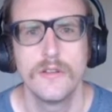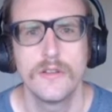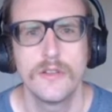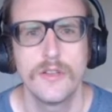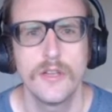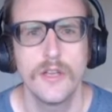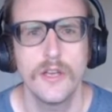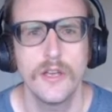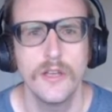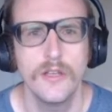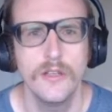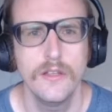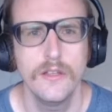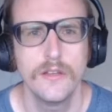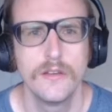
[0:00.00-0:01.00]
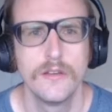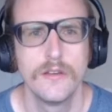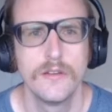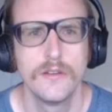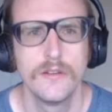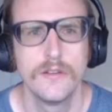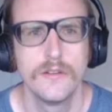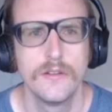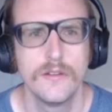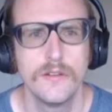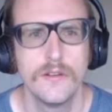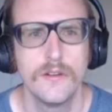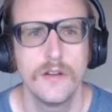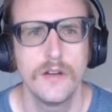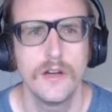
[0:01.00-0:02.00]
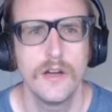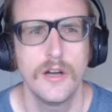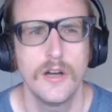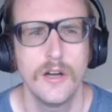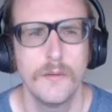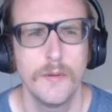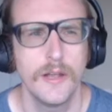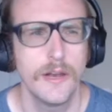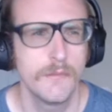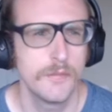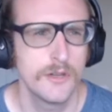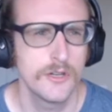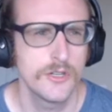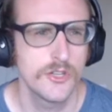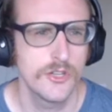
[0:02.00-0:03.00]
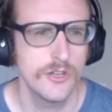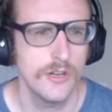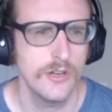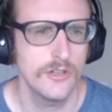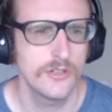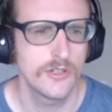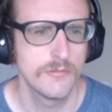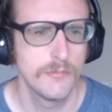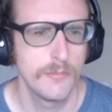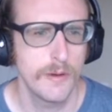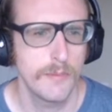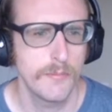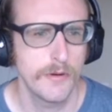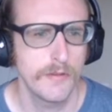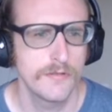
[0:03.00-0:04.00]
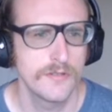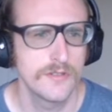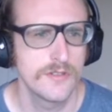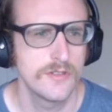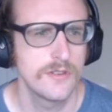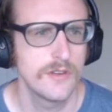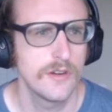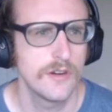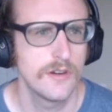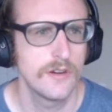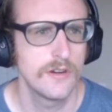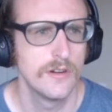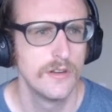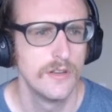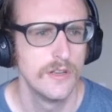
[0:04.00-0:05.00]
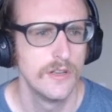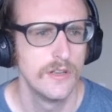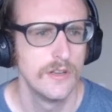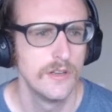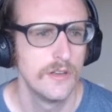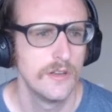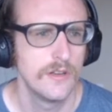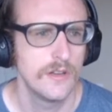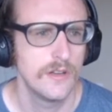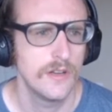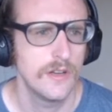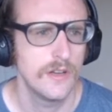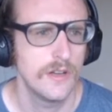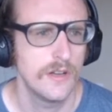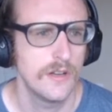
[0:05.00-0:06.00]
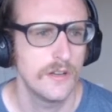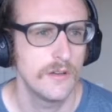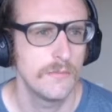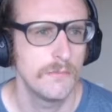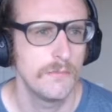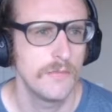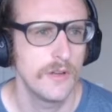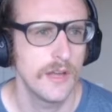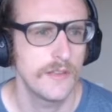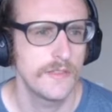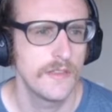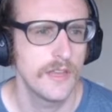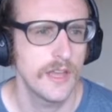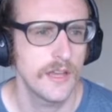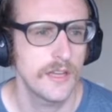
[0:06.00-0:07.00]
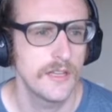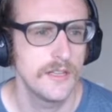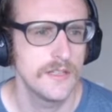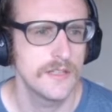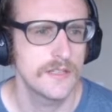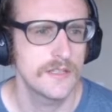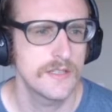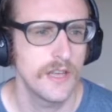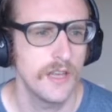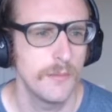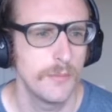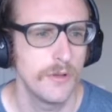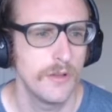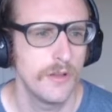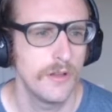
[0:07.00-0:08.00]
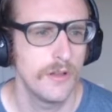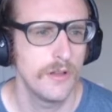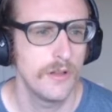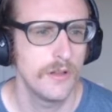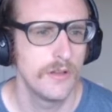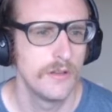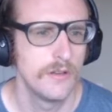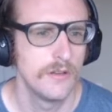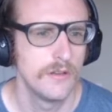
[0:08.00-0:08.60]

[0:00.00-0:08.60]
Okay, and I'm going to change some of my preferences here. I think I can disable